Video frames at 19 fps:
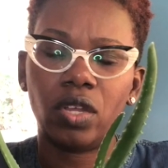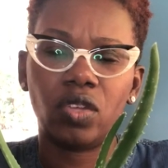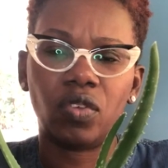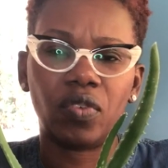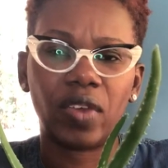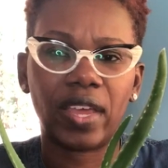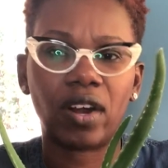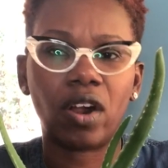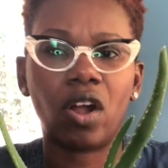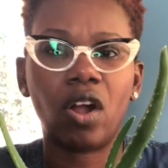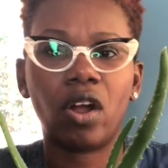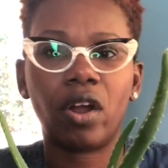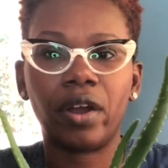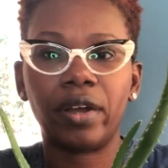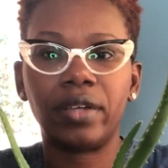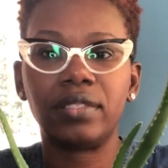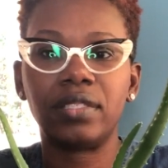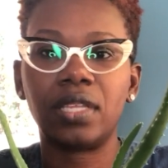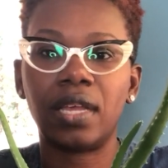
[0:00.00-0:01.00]
you've had a
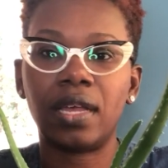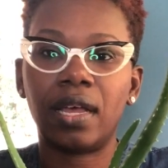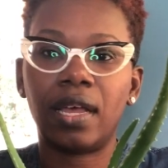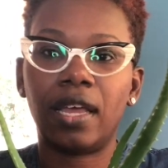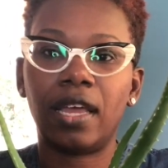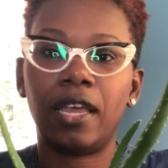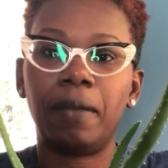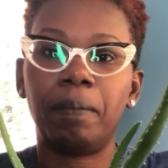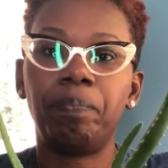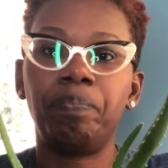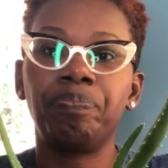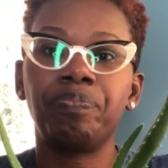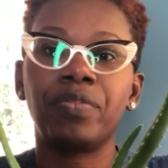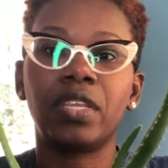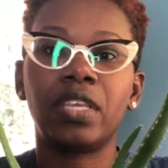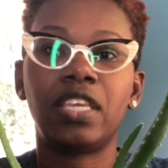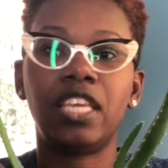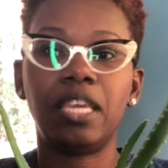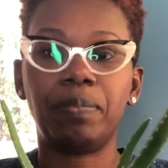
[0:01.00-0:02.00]
hard time
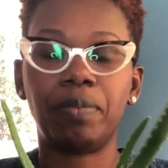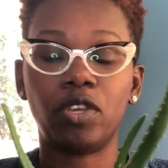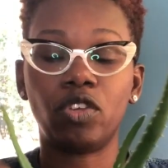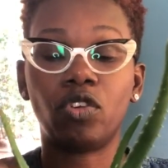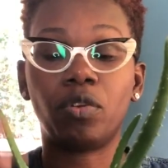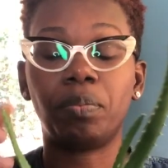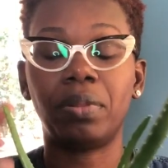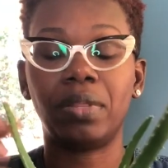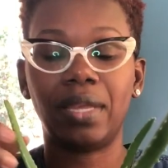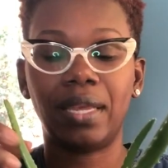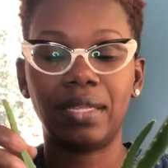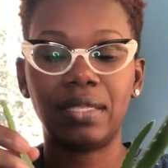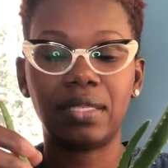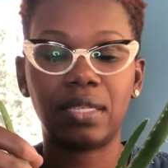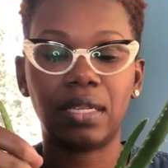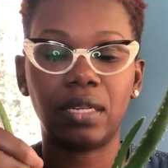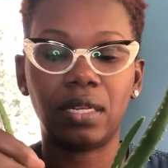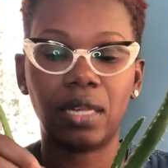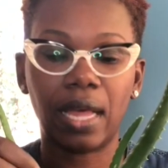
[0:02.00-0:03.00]
keeping your
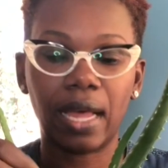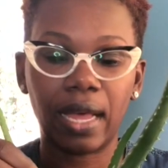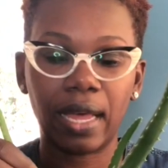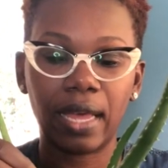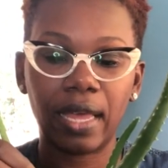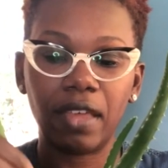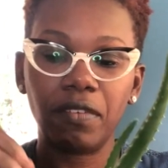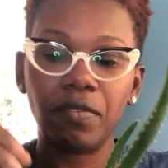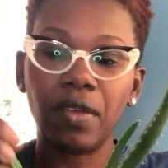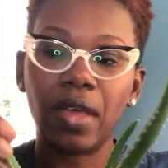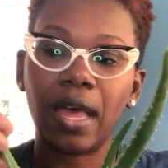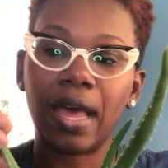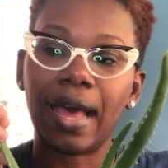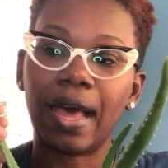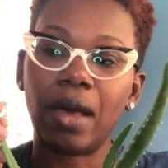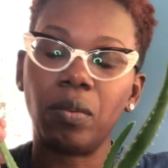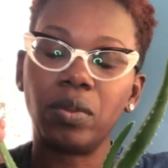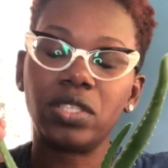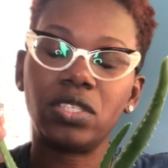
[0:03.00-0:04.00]
plants alive,
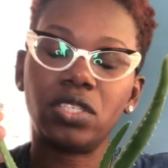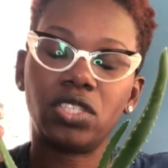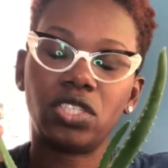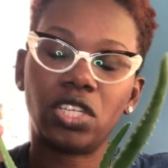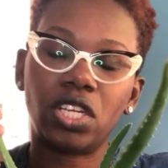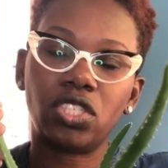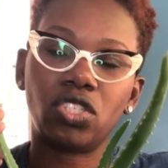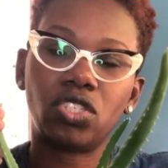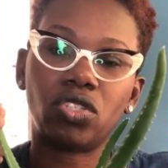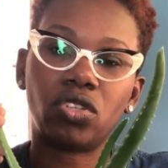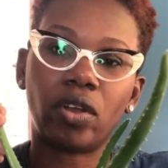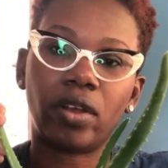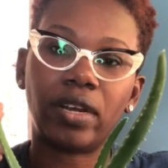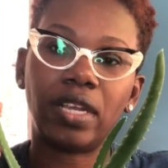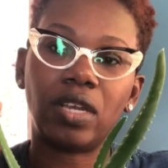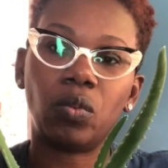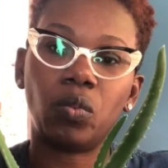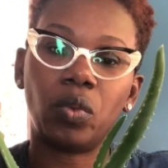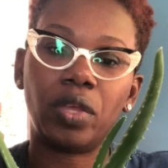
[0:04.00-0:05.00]
I would suggest
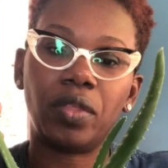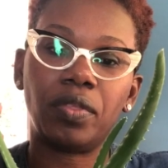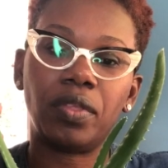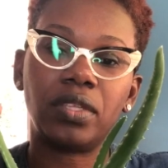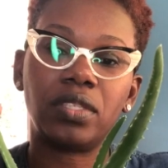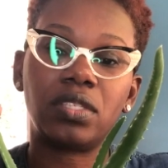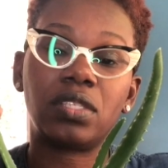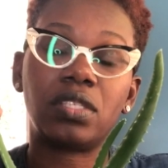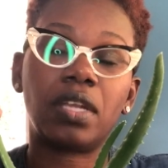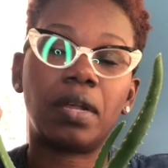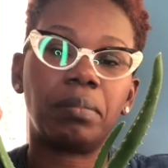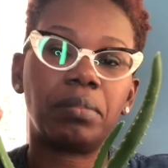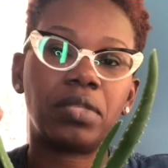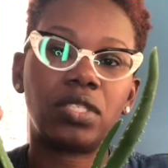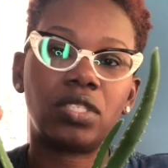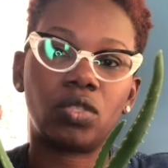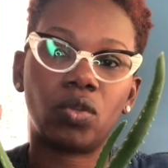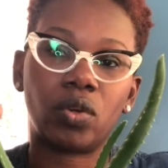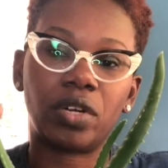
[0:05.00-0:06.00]
starting with some
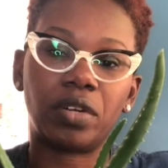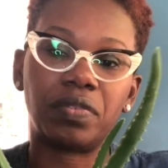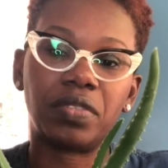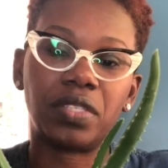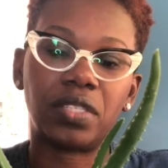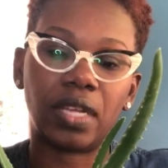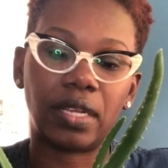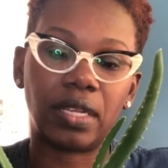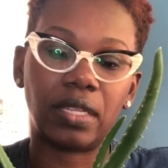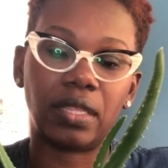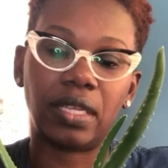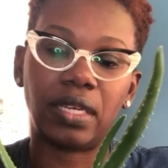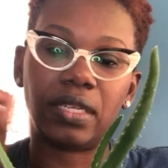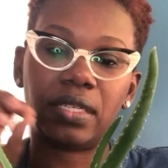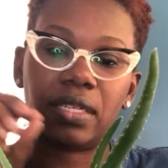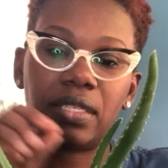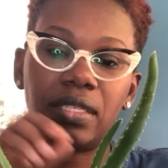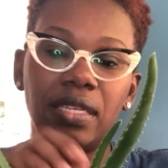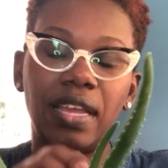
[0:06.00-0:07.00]
sort of succulent.
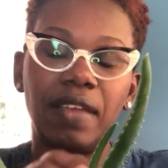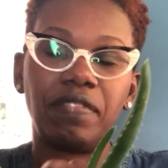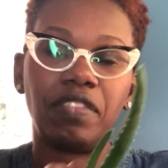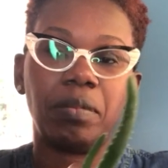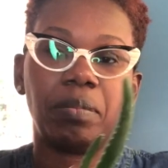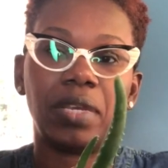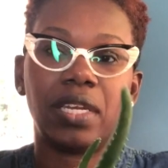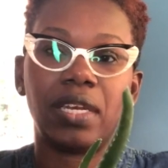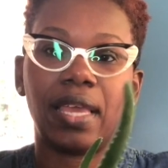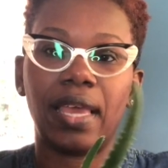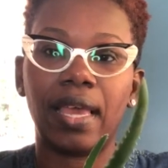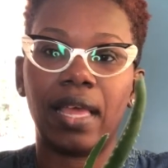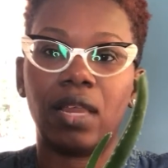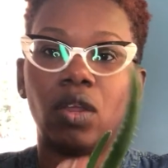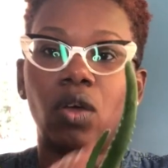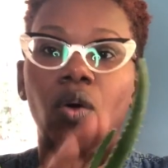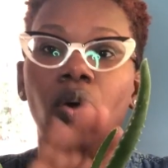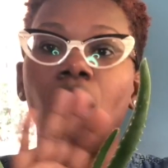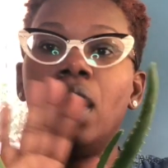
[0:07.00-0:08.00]
It doesn't have to be an
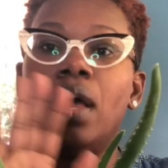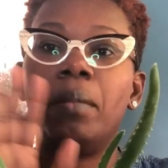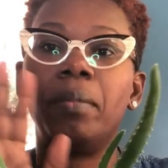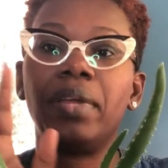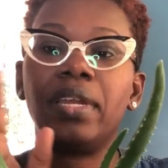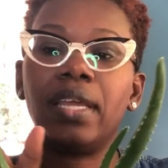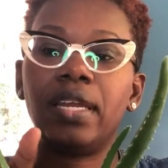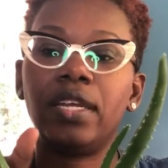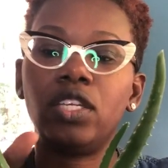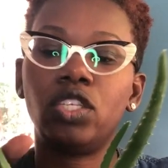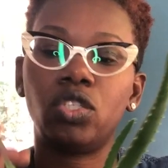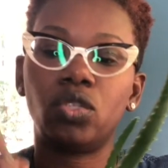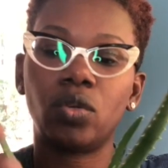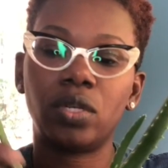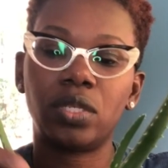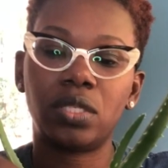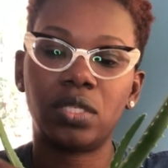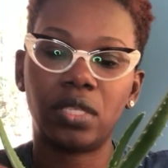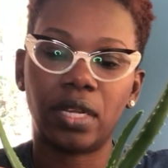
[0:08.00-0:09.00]
aloe, but any
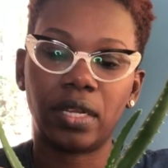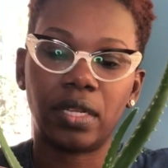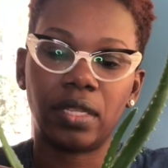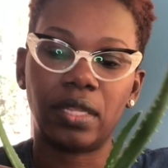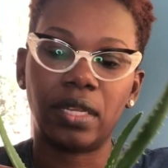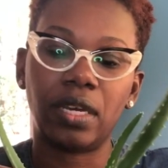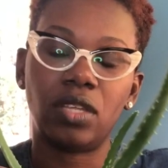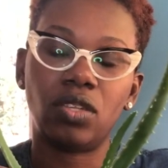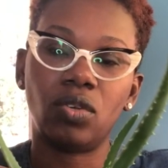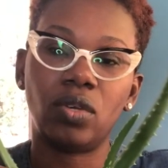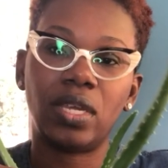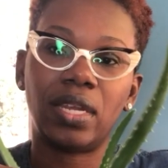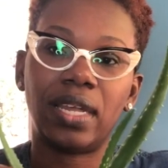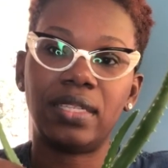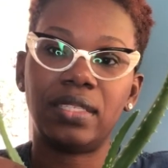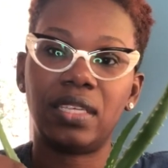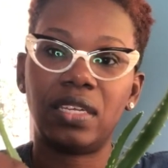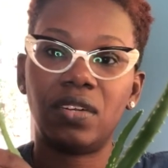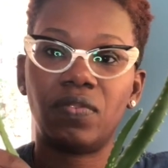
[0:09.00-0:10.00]
sort of succulent. And you can
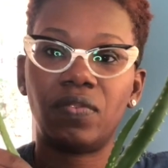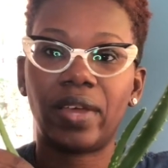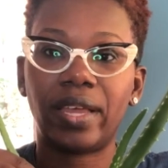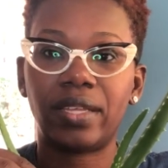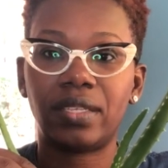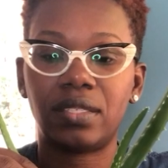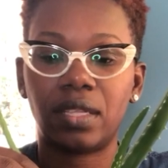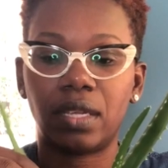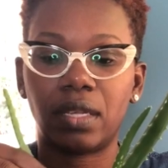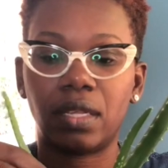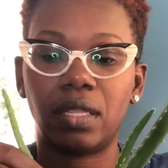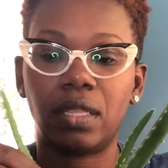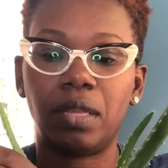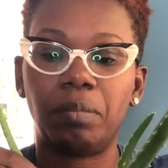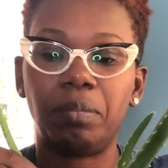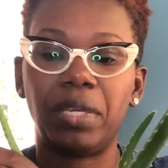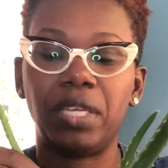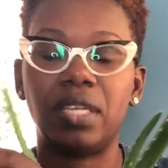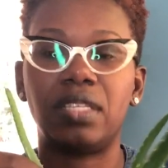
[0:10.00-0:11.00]
identify a
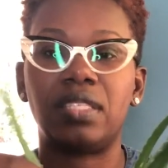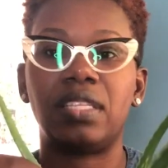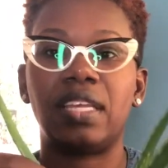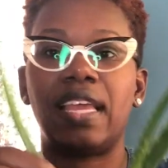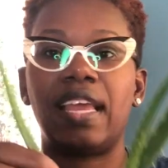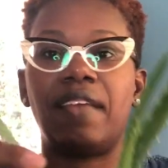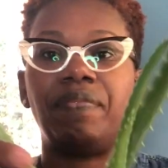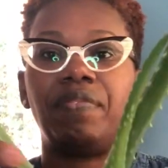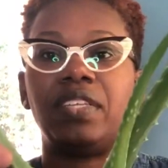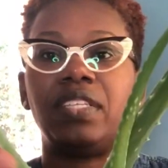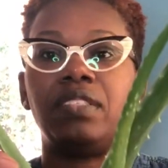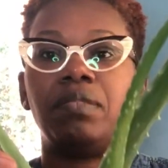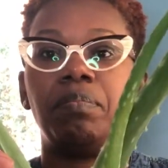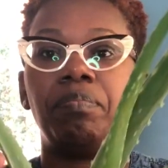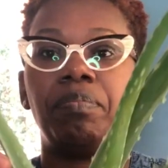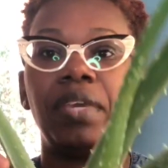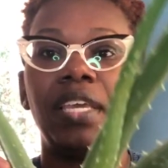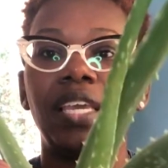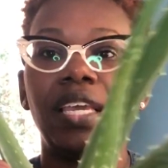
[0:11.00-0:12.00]
succulent because they have these
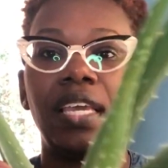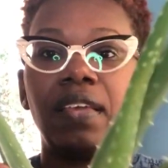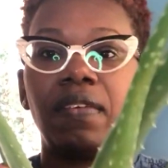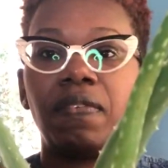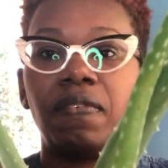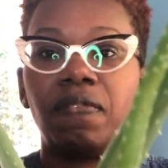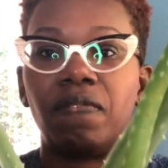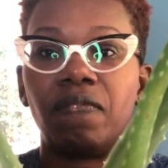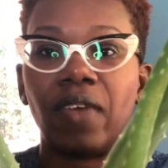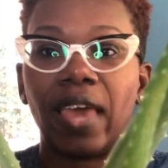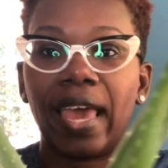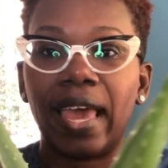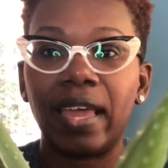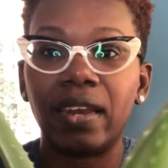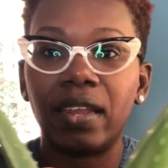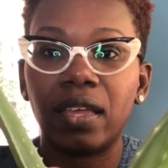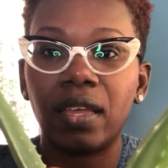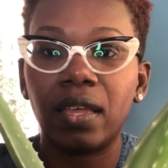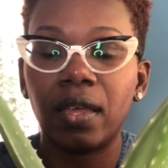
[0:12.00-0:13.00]
big,
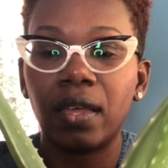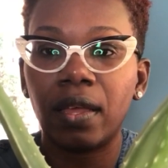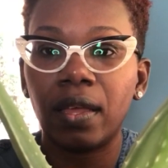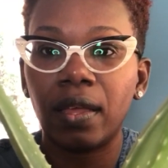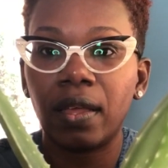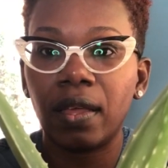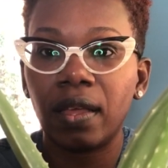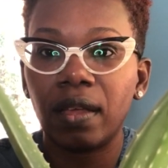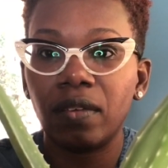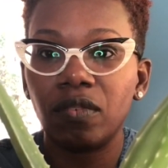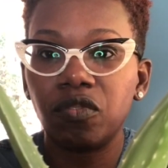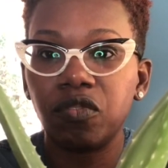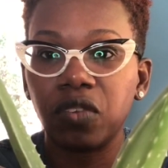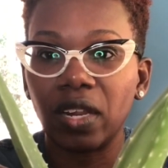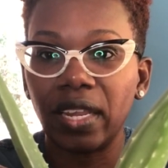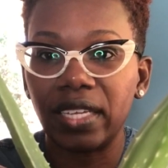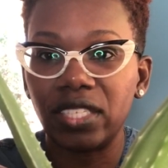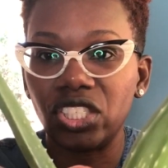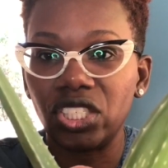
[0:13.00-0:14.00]
fat,
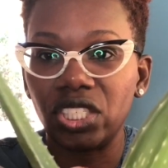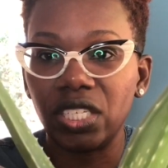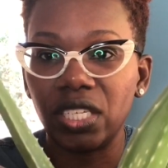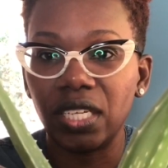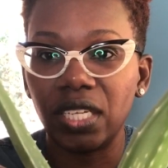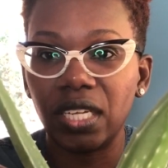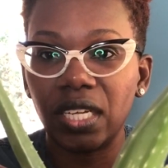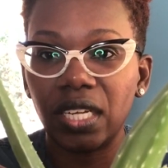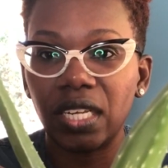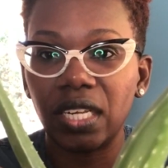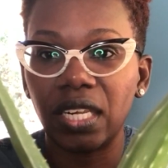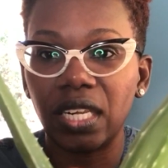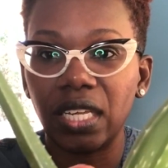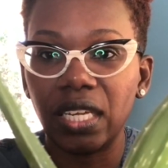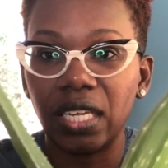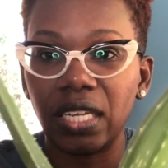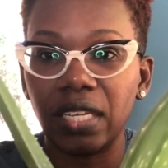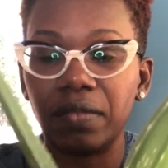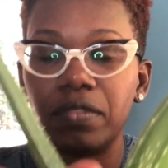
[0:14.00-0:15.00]
fleshy
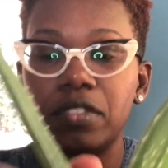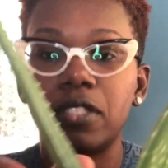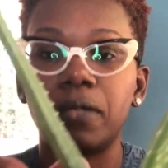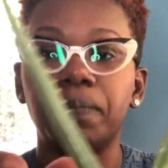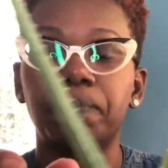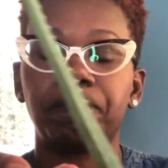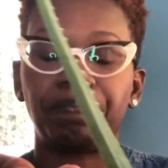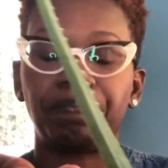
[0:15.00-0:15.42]
leaves.